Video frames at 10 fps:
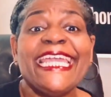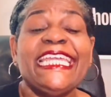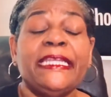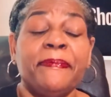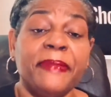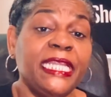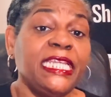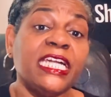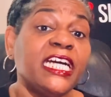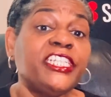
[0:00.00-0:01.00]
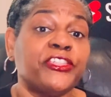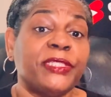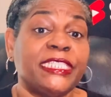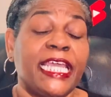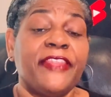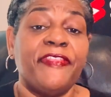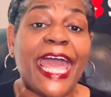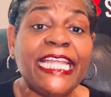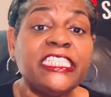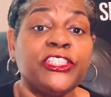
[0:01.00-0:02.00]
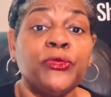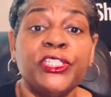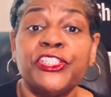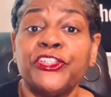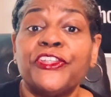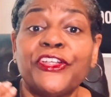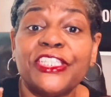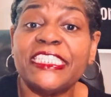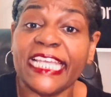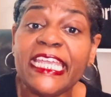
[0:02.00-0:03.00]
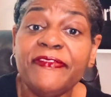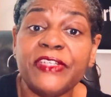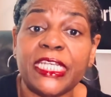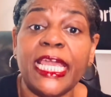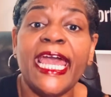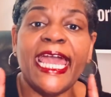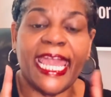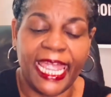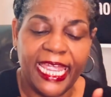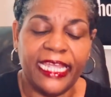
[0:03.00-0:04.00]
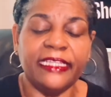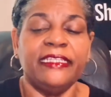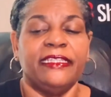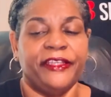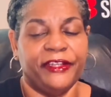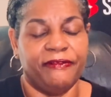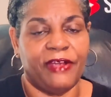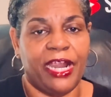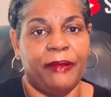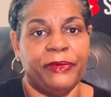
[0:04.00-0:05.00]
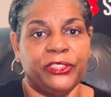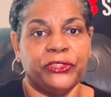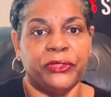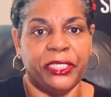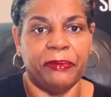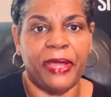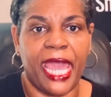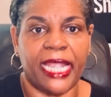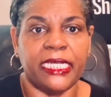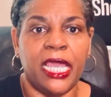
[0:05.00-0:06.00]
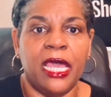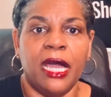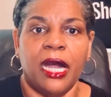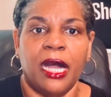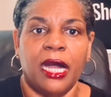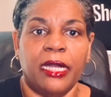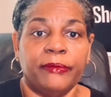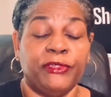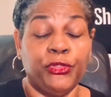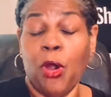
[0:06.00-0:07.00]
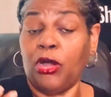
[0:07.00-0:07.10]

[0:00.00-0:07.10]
in many countries, and that's to ensure their safety and their environmental impact. You